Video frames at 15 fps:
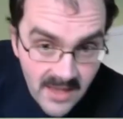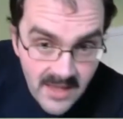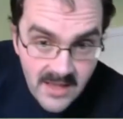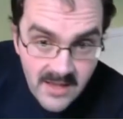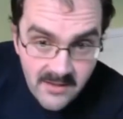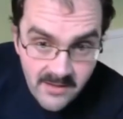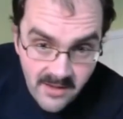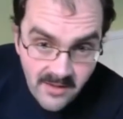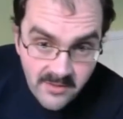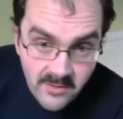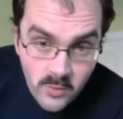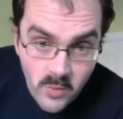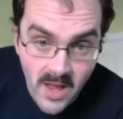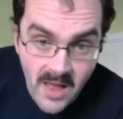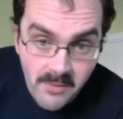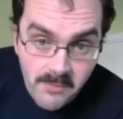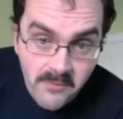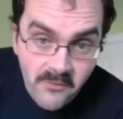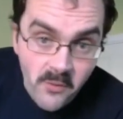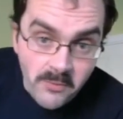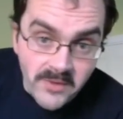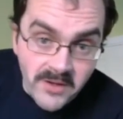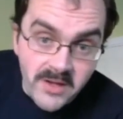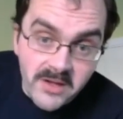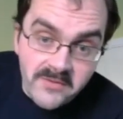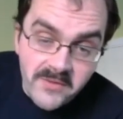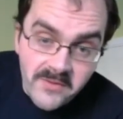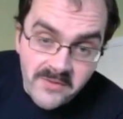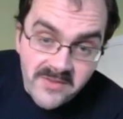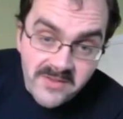To help form the curve
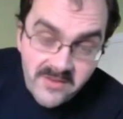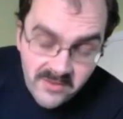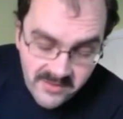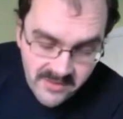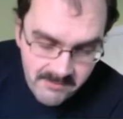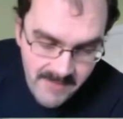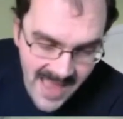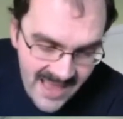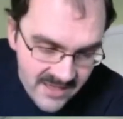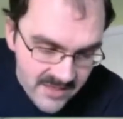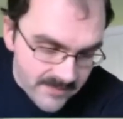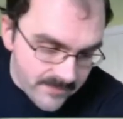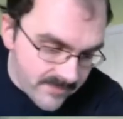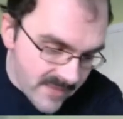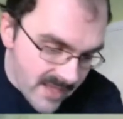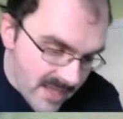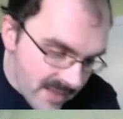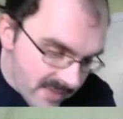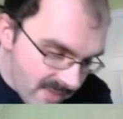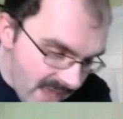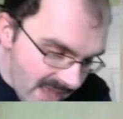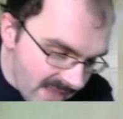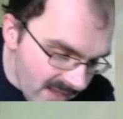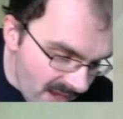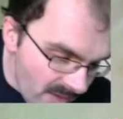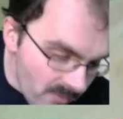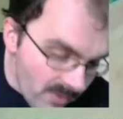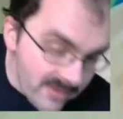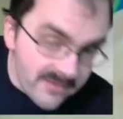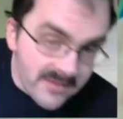on the back. Then I
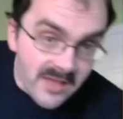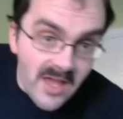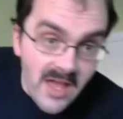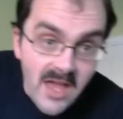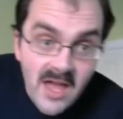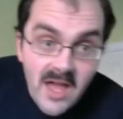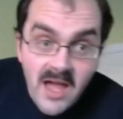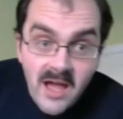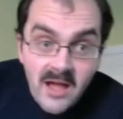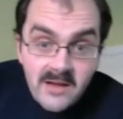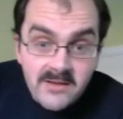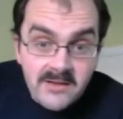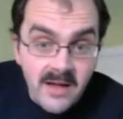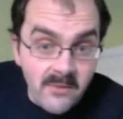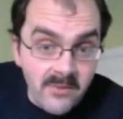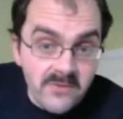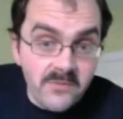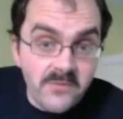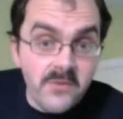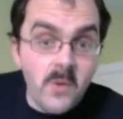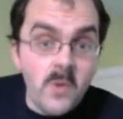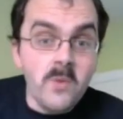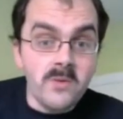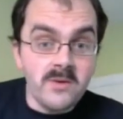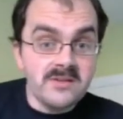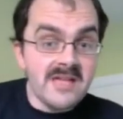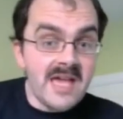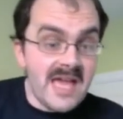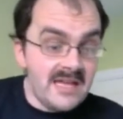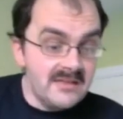went forward
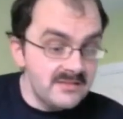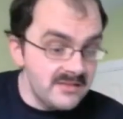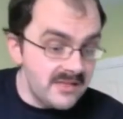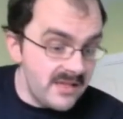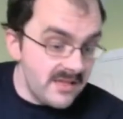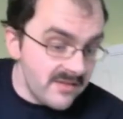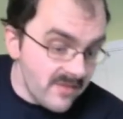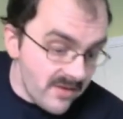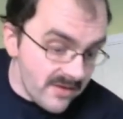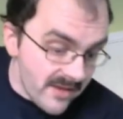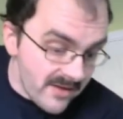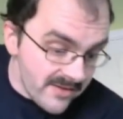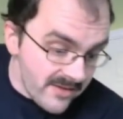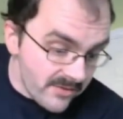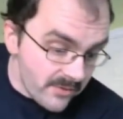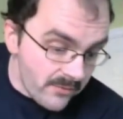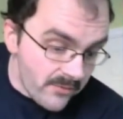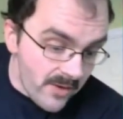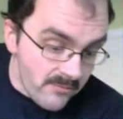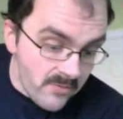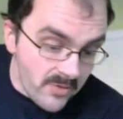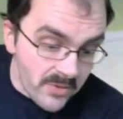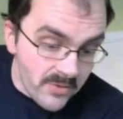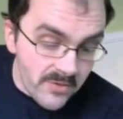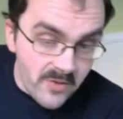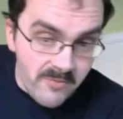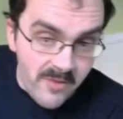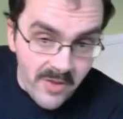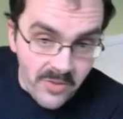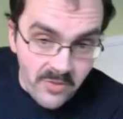and started out here at the front with a
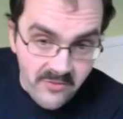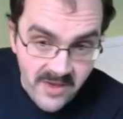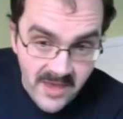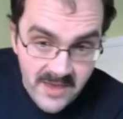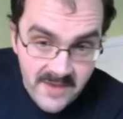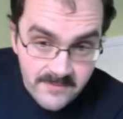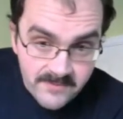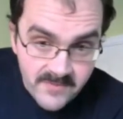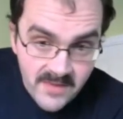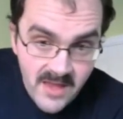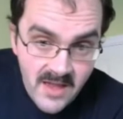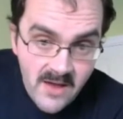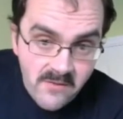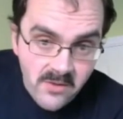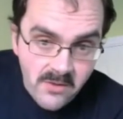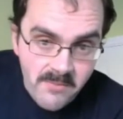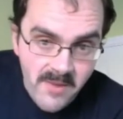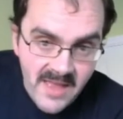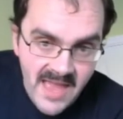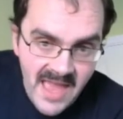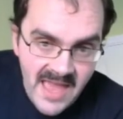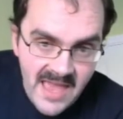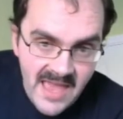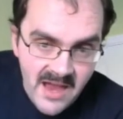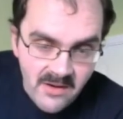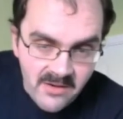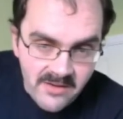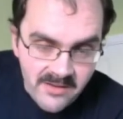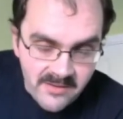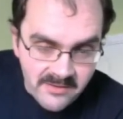2x3, followed by a
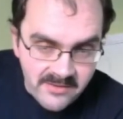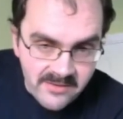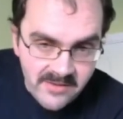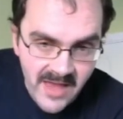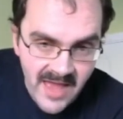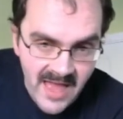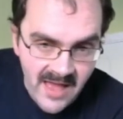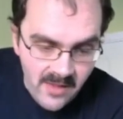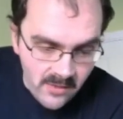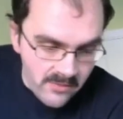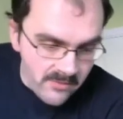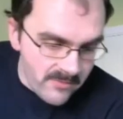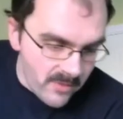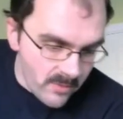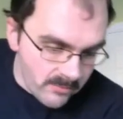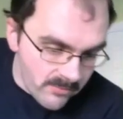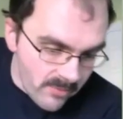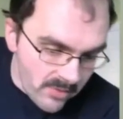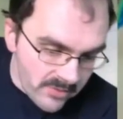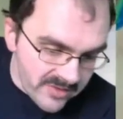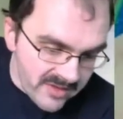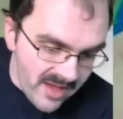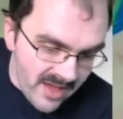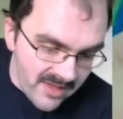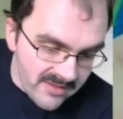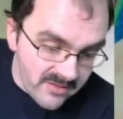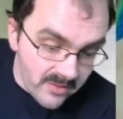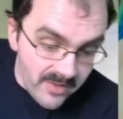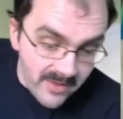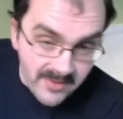little L on both sides so
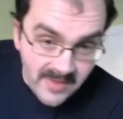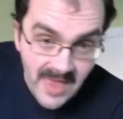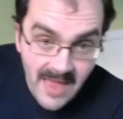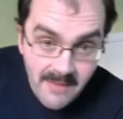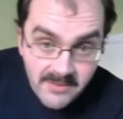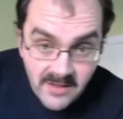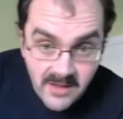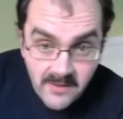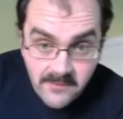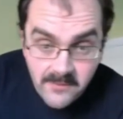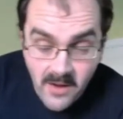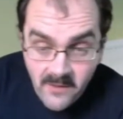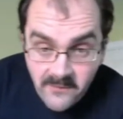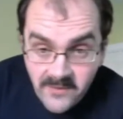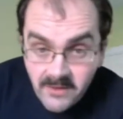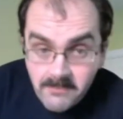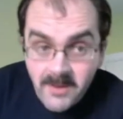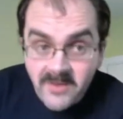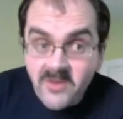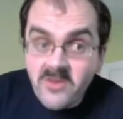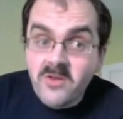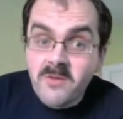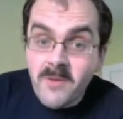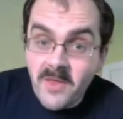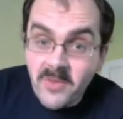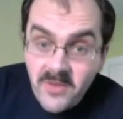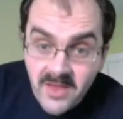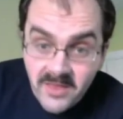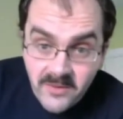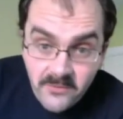that the gaps are filled by the 2x3 at
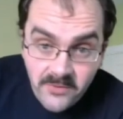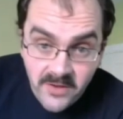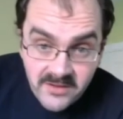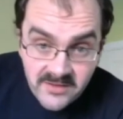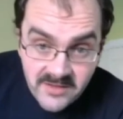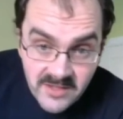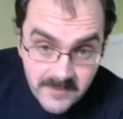the front.